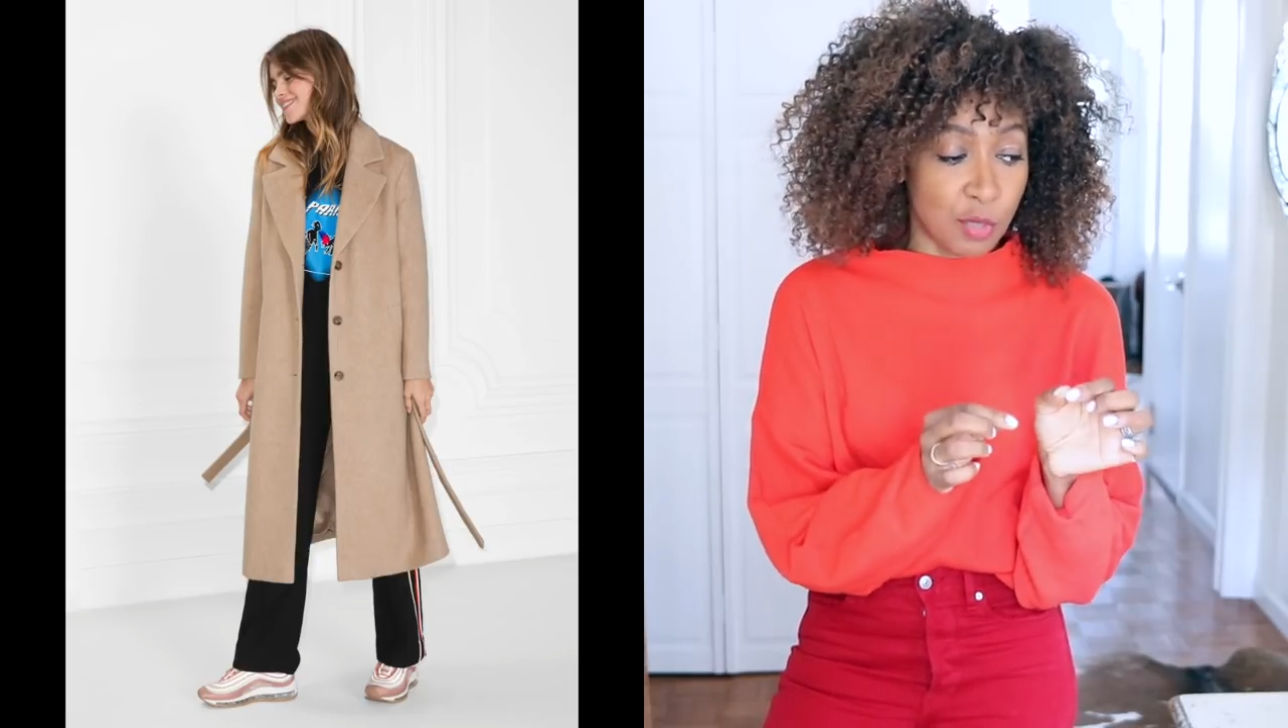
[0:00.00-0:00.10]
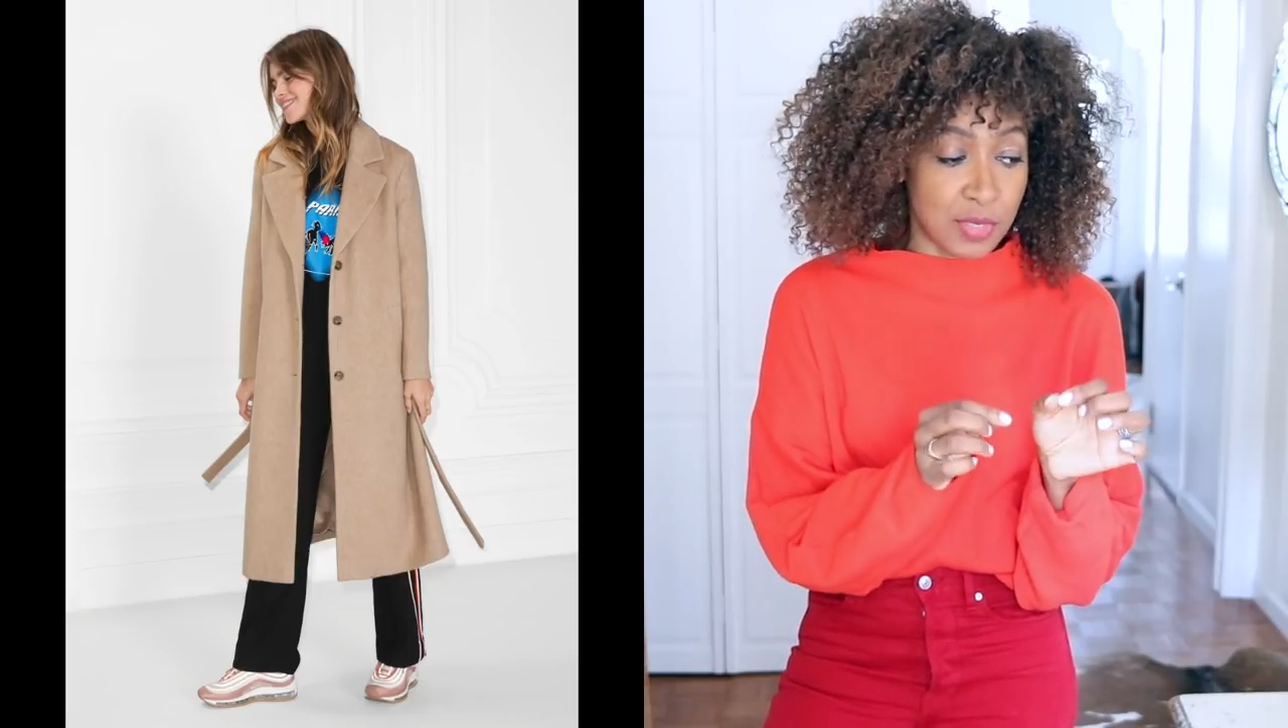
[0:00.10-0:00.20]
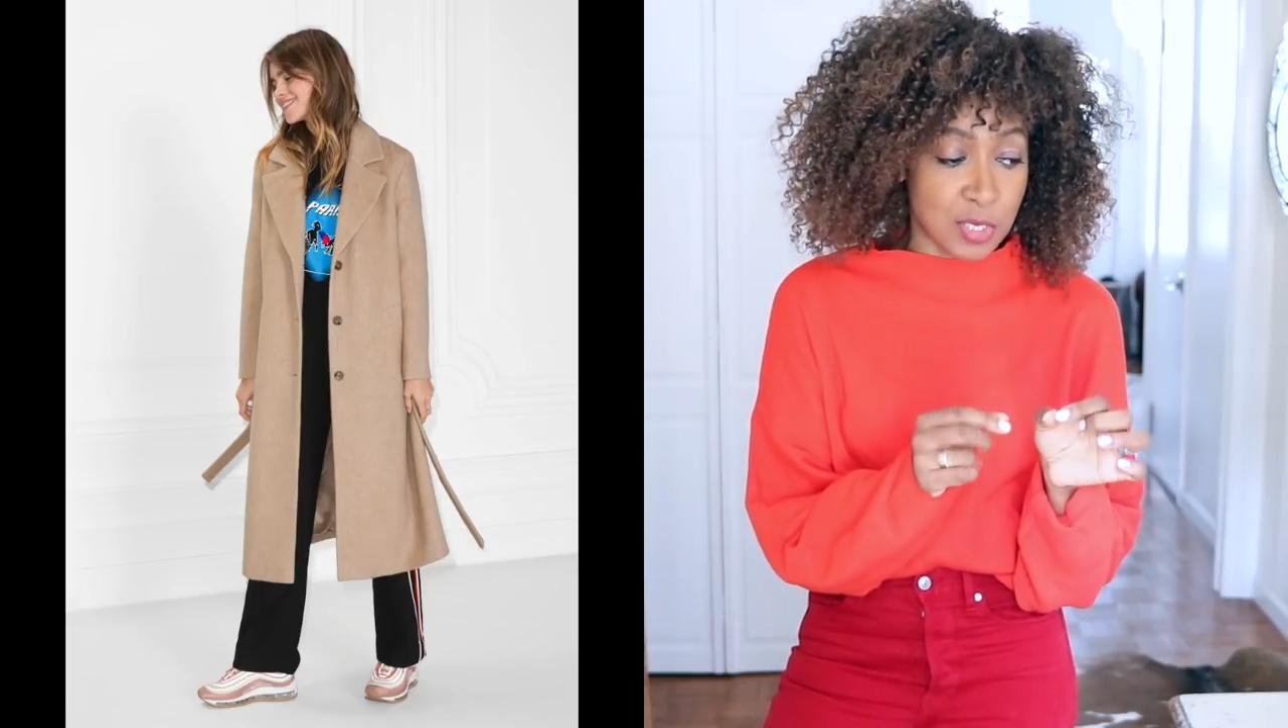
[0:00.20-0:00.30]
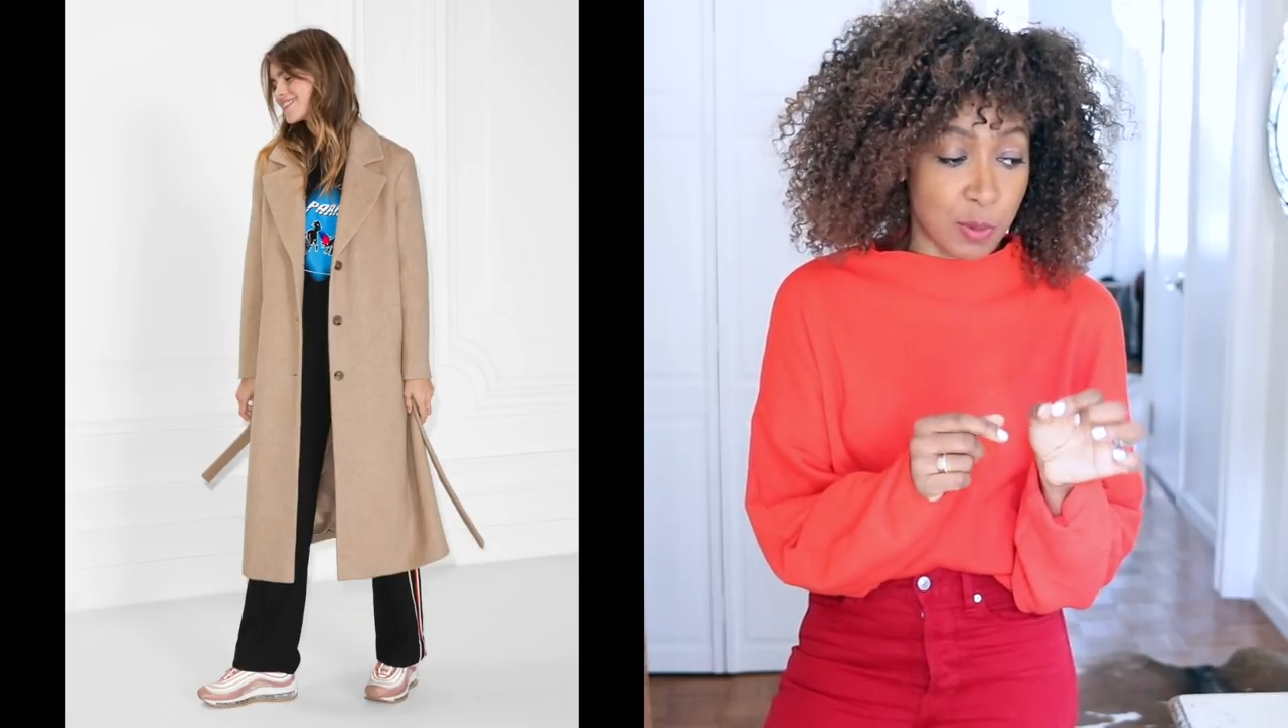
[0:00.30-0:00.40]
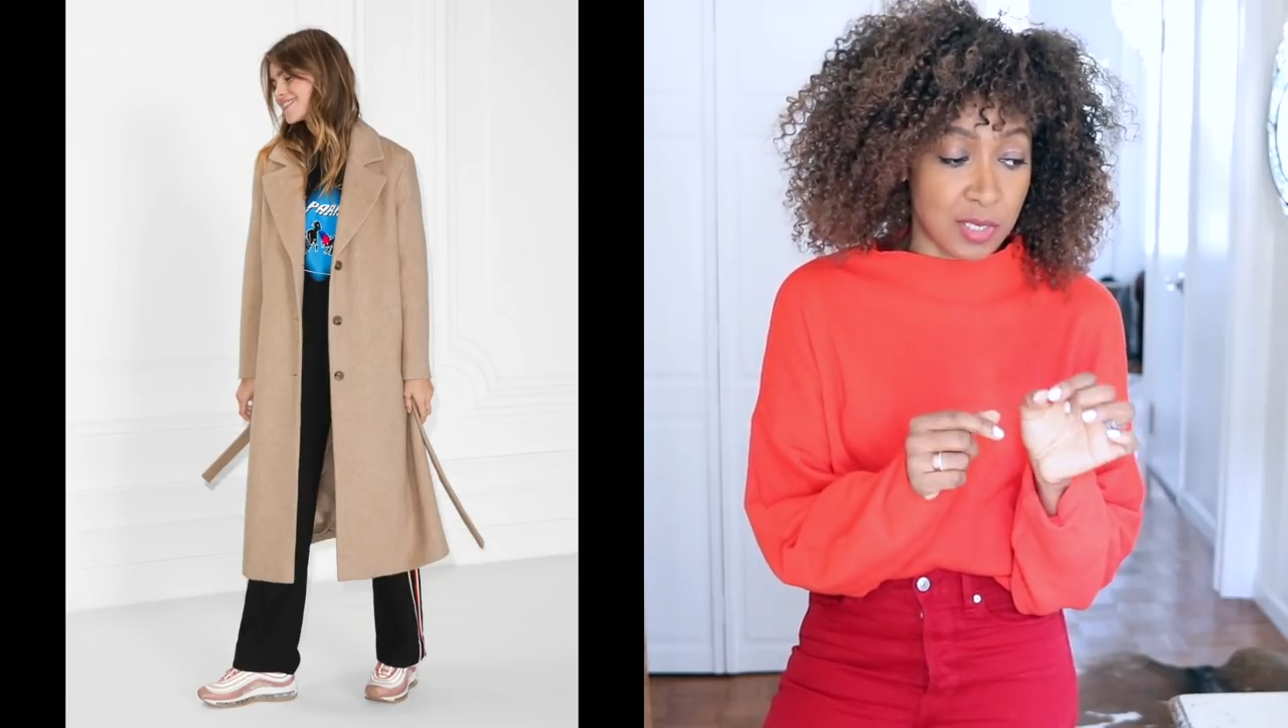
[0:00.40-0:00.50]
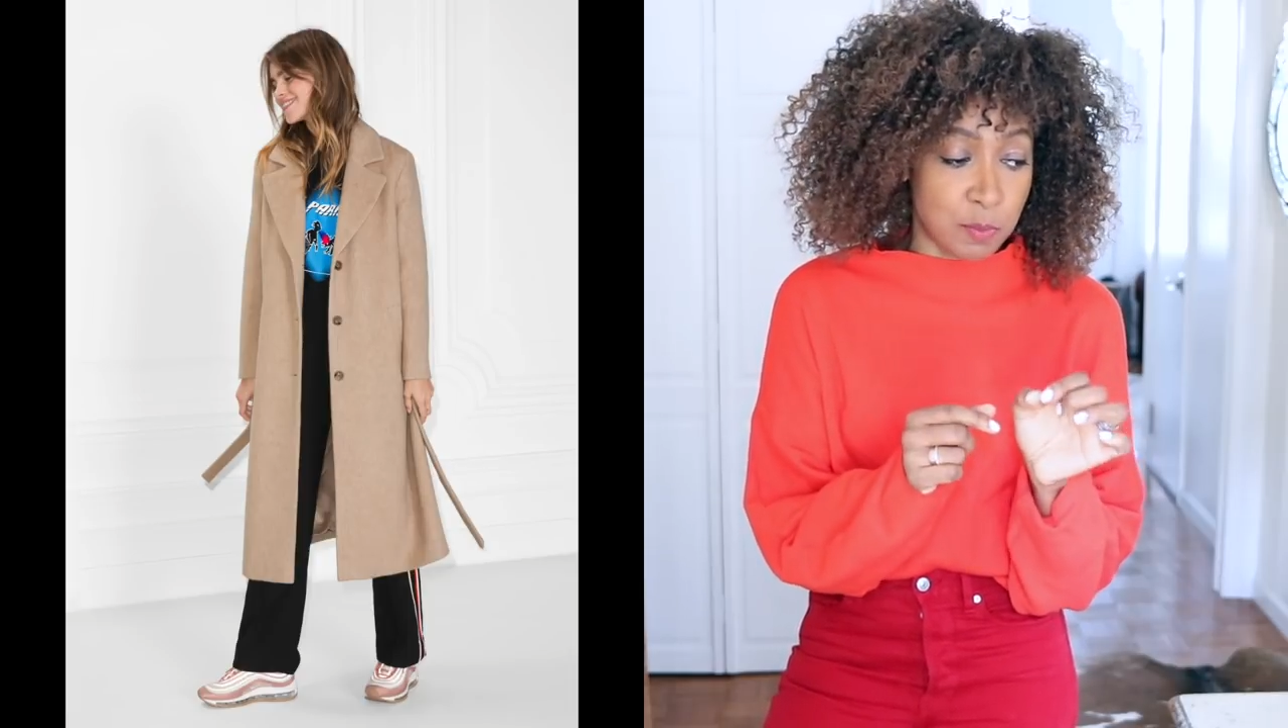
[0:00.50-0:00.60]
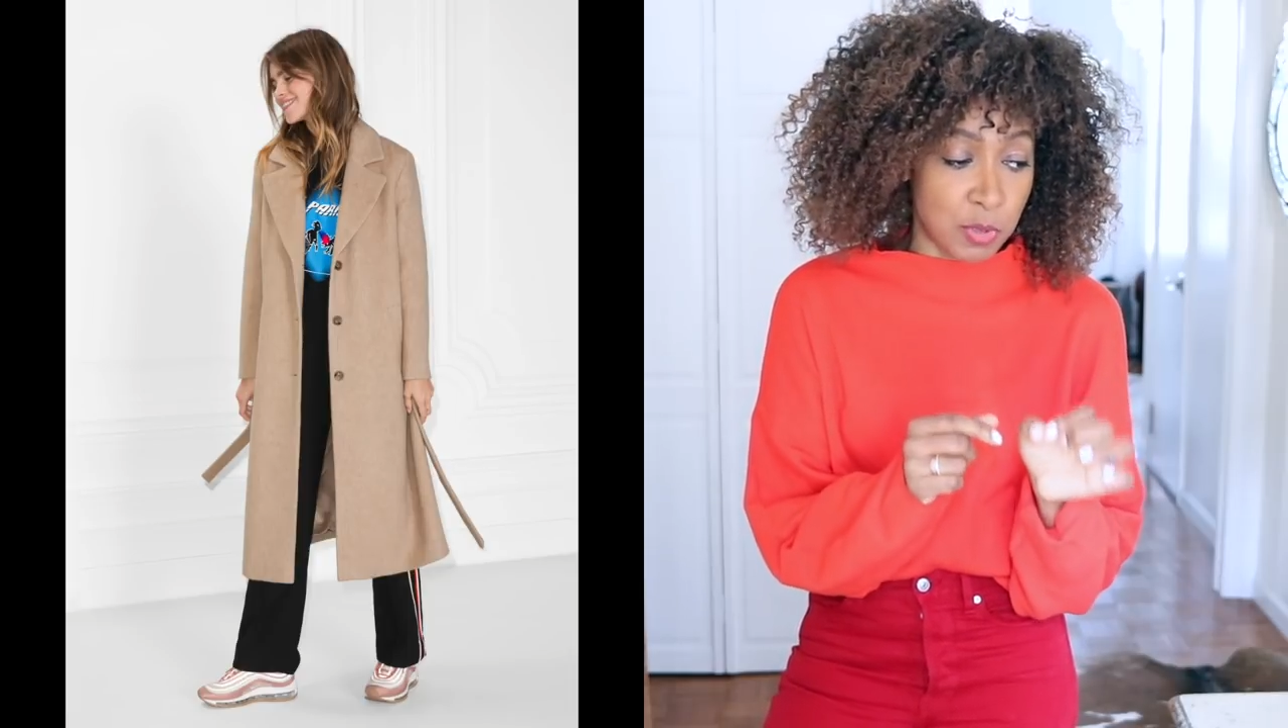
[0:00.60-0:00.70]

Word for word: of this one is